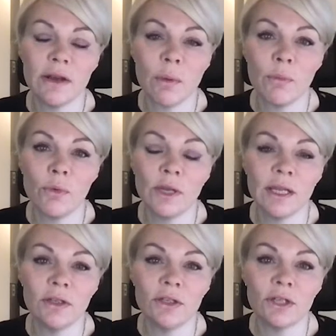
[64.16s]

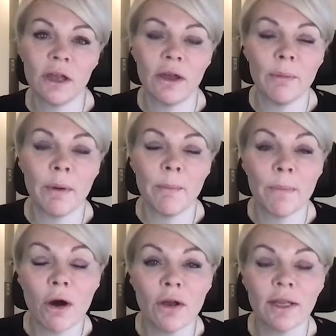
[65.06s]
mortgage
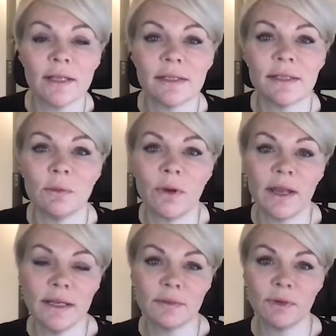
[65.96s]
market, as it were,
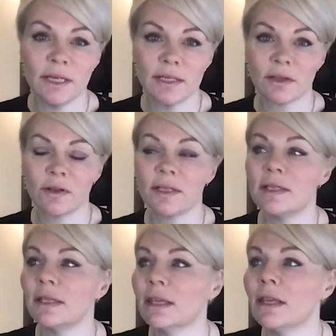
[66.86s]
is really starting
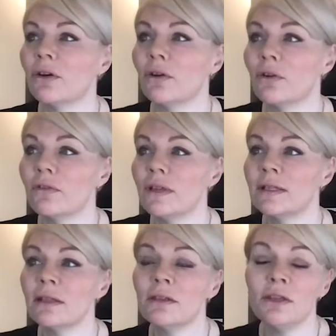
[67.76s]
to kick off is
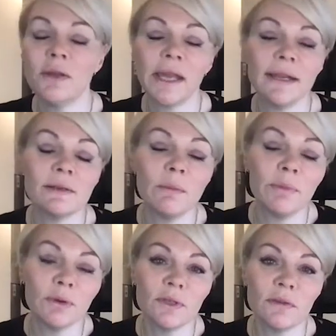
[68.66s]
that the UK's
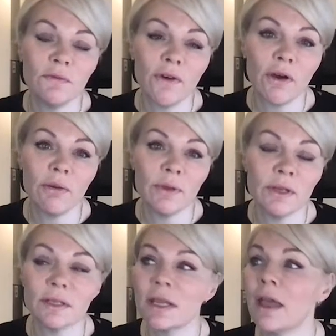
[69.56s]
built environment,